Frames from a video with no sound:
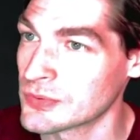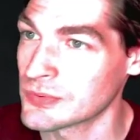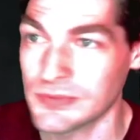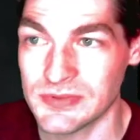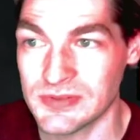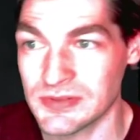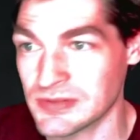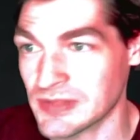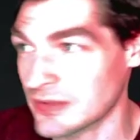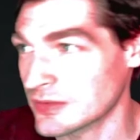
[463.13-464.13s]

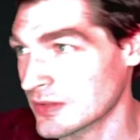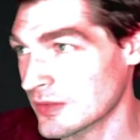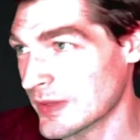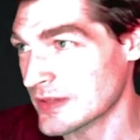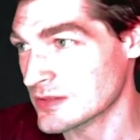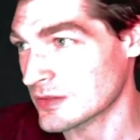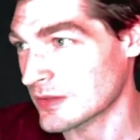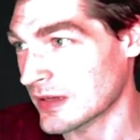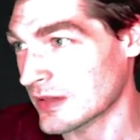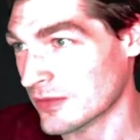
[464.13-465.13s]
Sail to the West or
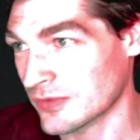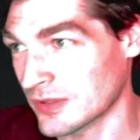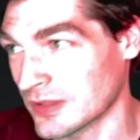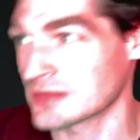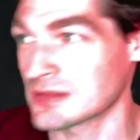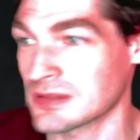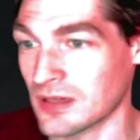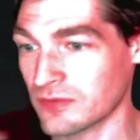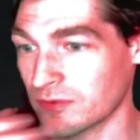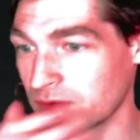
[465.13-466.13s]
Aether Flux?
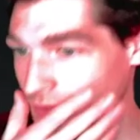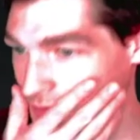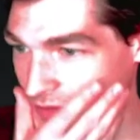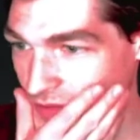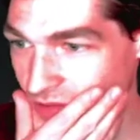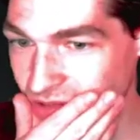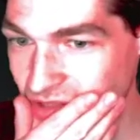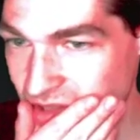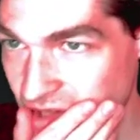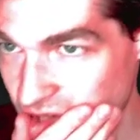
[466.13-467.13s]
Tough decision
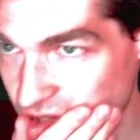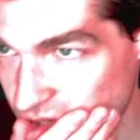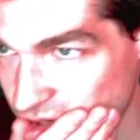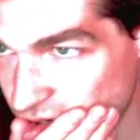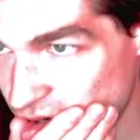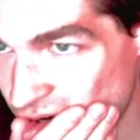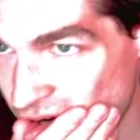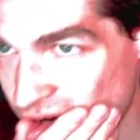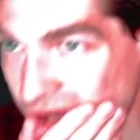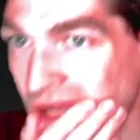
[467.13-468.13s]
here.
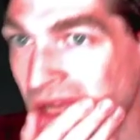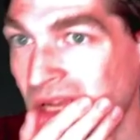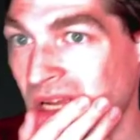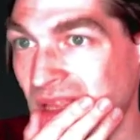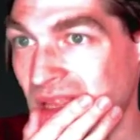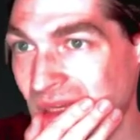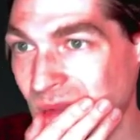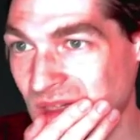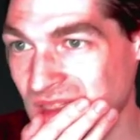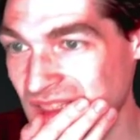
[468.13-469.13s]
I think I
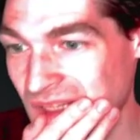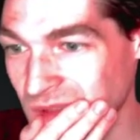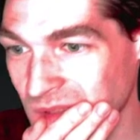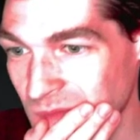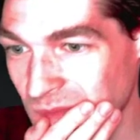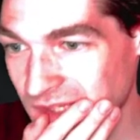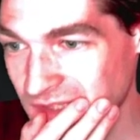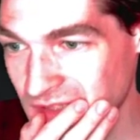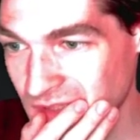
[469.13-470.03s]
want Sail to the West,